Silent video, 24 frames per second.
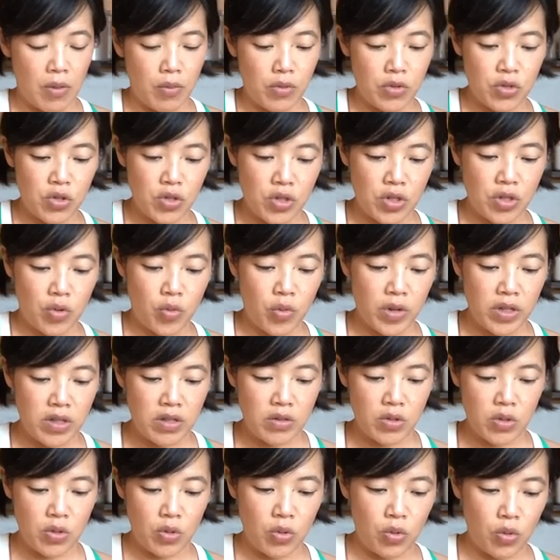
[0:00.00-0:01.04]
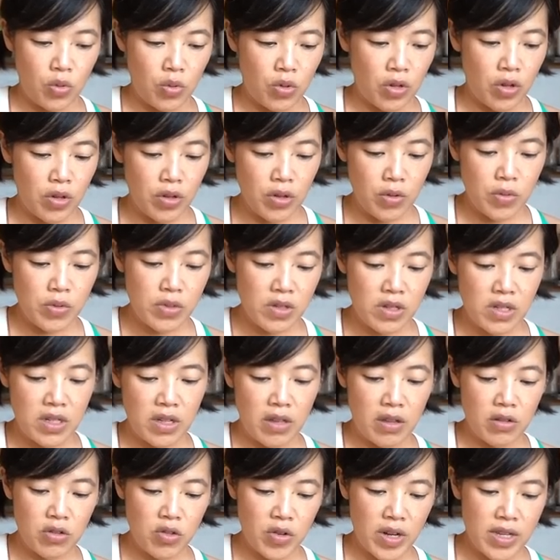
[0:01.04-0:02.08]
And we're just going to cook those
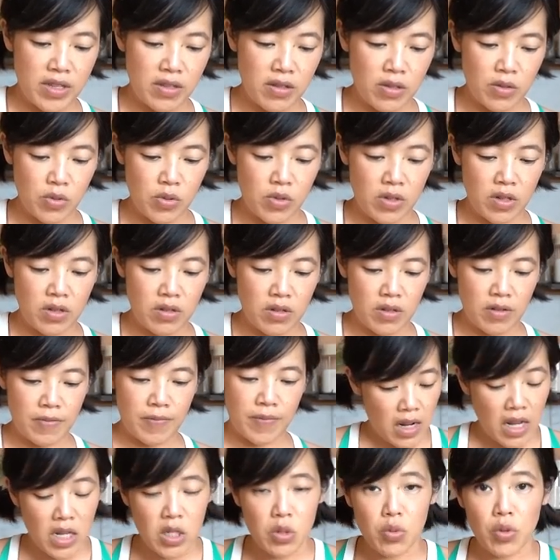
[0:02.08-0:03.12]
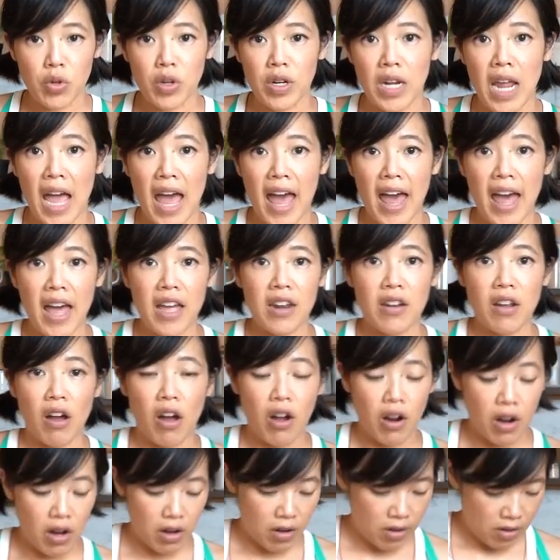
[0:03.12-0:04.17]
until they're translucent. Next, we're gonna add
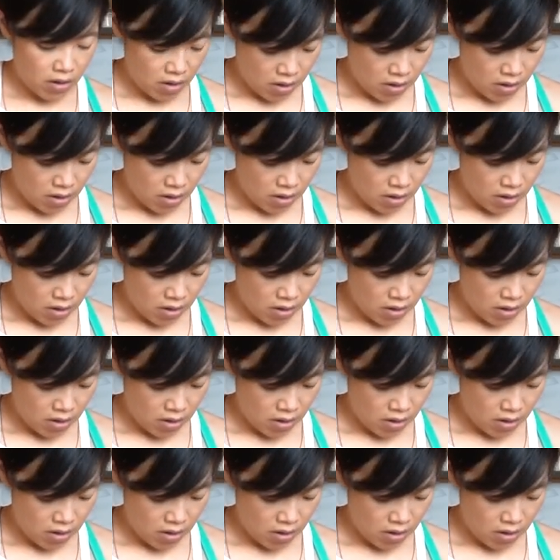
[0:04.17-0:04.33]
our